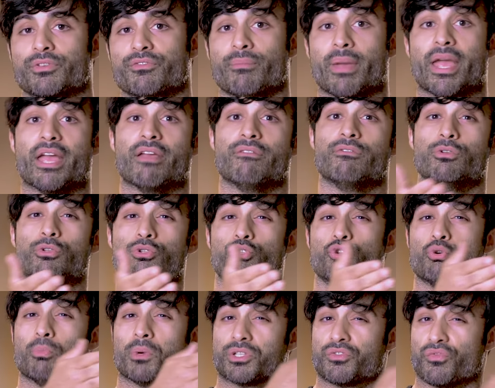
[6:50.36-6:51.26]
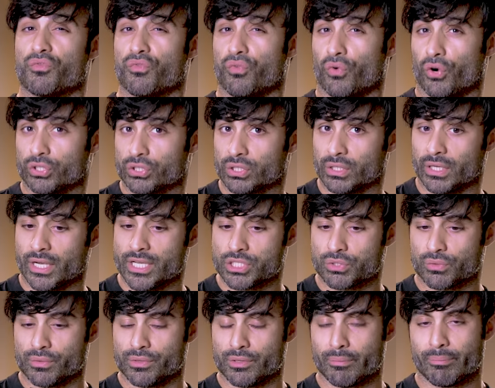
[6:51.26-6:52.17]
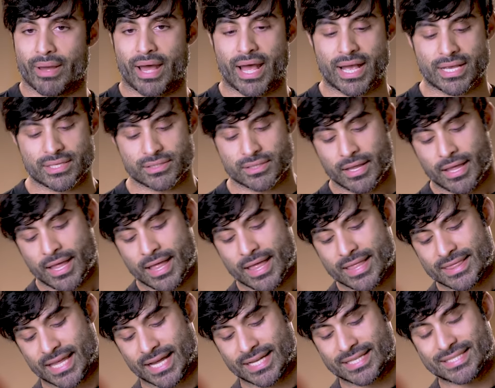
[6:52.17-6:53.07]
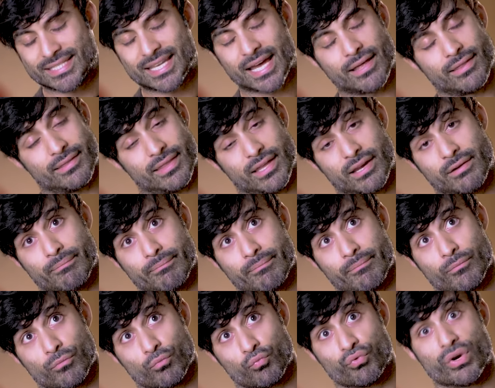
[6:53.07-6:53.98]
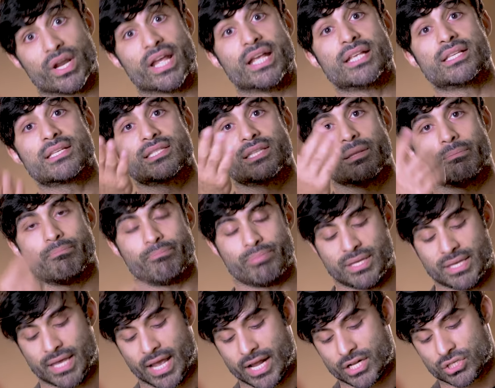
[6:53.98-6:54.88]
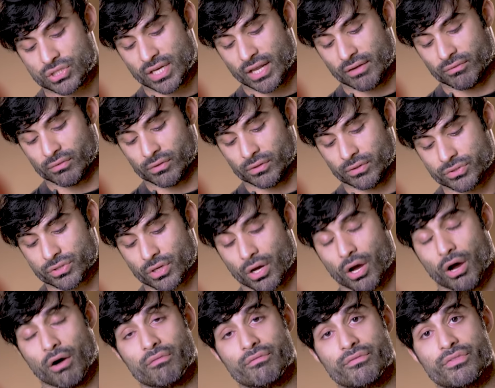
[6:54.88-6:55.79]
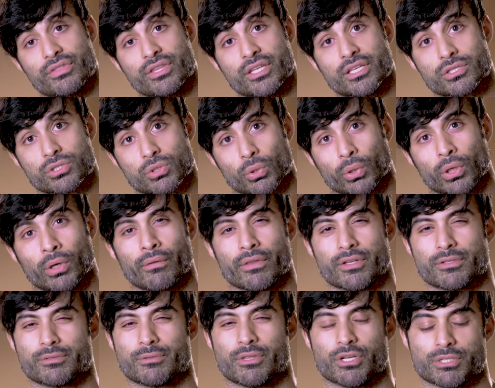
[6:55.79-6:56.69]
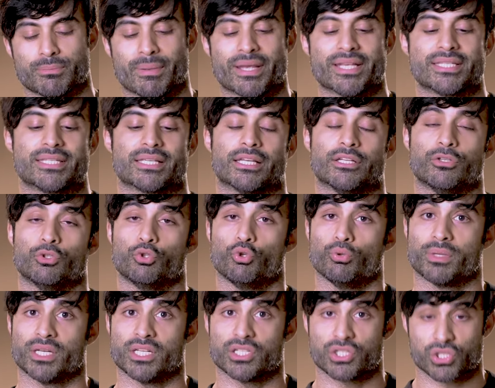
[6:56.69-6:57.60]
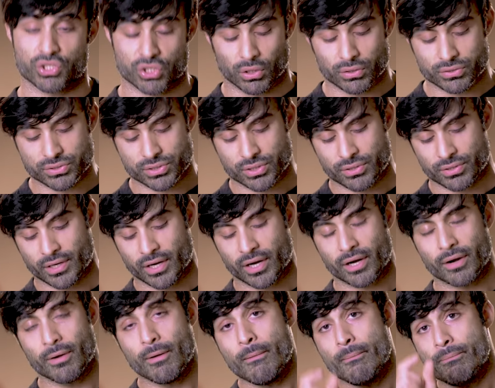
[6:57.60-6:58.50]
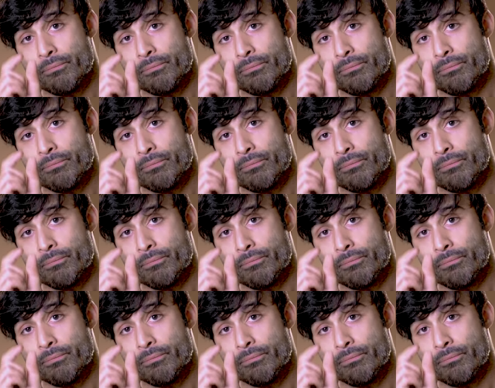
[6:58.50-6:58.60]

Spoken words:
you may have used too much fertilizer in the past, that raises the pH levels of the soil. There's basically too many salts in there.